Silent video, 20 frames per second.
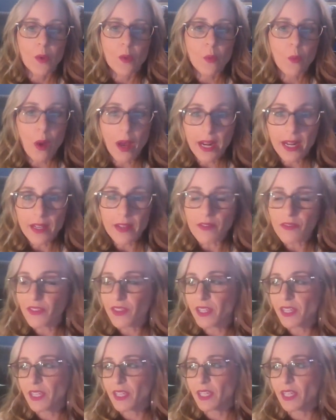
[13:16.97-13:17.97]
One
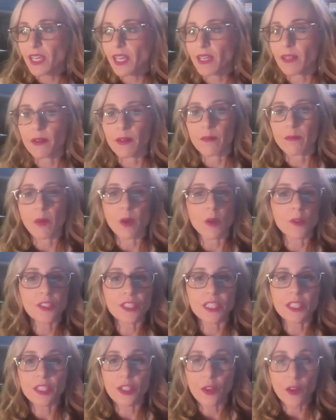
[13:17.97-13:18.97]
of the
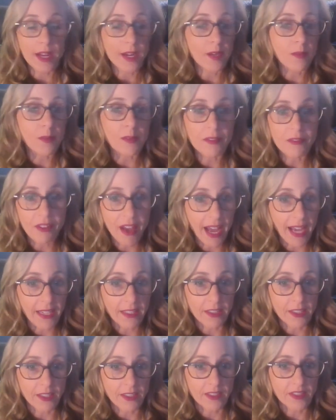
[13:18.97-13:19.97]
most incredible
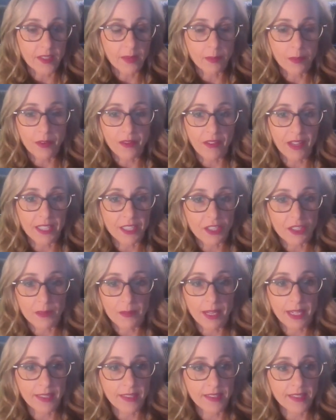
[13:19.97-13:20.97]
factors in prevention
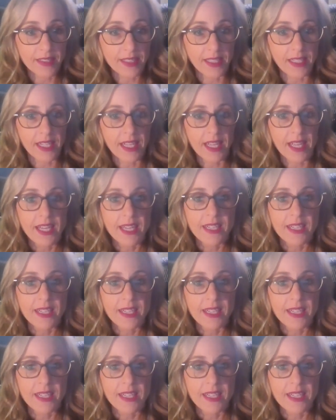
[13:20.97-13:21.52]
medicine